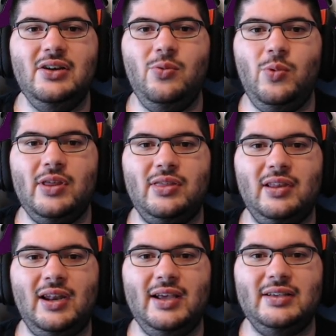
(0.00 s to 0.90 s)
with the
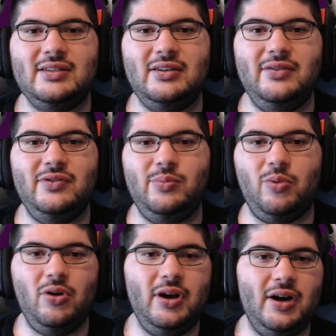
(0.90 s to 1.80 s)
likes of De
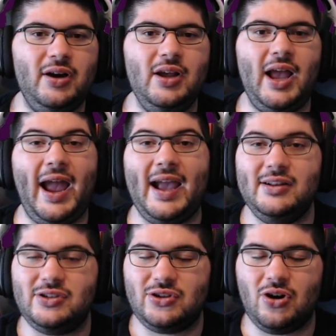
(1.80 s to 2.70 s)
Bruyne
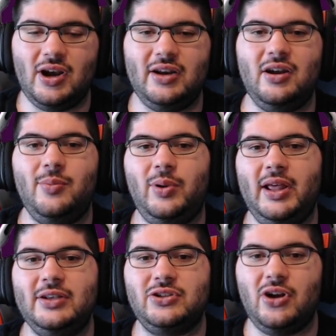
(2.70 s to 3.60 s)
and Sterling not
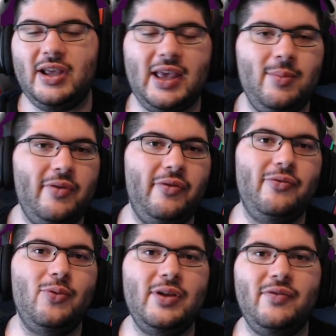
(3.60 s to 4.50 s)
playing. Sterling came off for
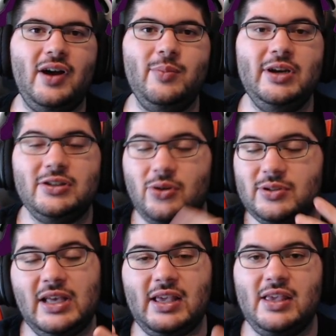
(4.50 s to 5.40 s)
45 minutes, so I was
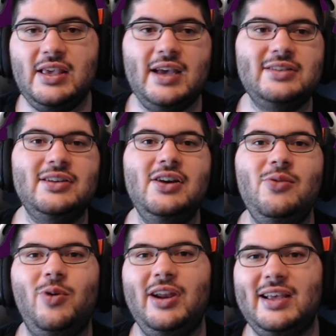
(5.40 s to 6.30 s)
thinking, yes,
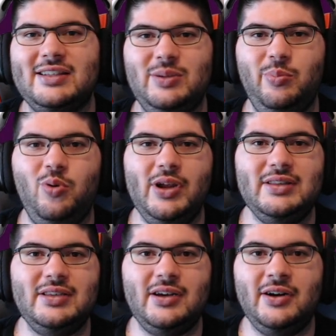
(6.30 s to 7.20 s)
we're going to get some
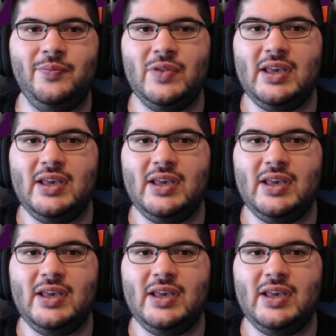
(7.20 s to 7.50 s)
points here.